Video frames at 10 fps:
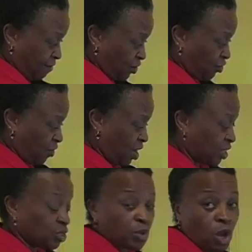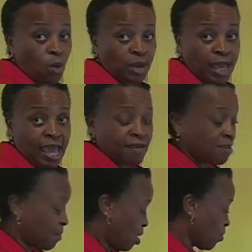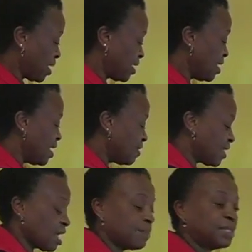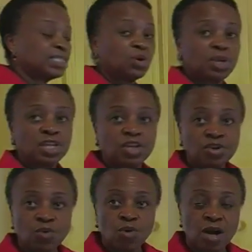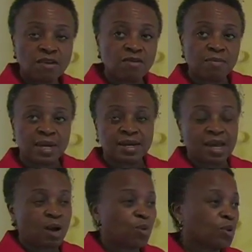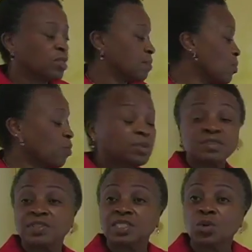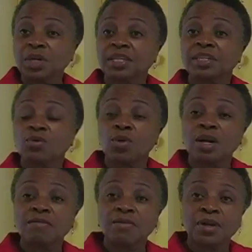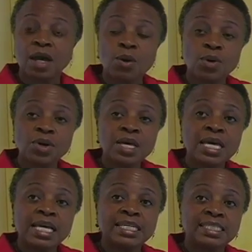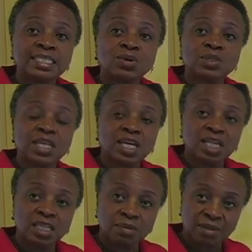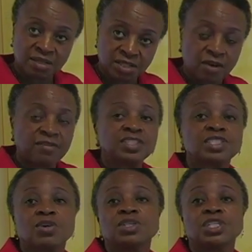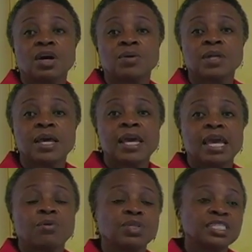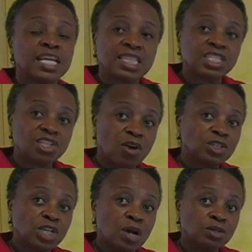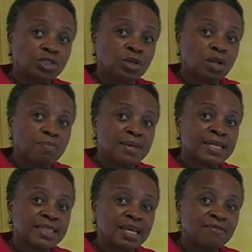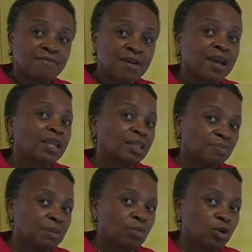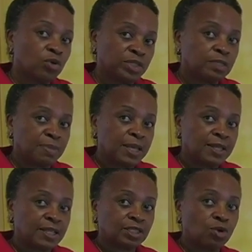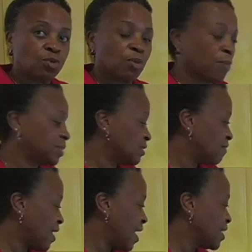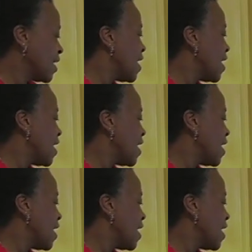French fries, so we already have them already. They have been soaking here in the water for about an hour, and the purpose for soaking it in the water for an hour is it's going to take a little bit of the starch out. And when you take the starch out, you're going to make that fry a little bit more crispy. That's the whole purpose of that.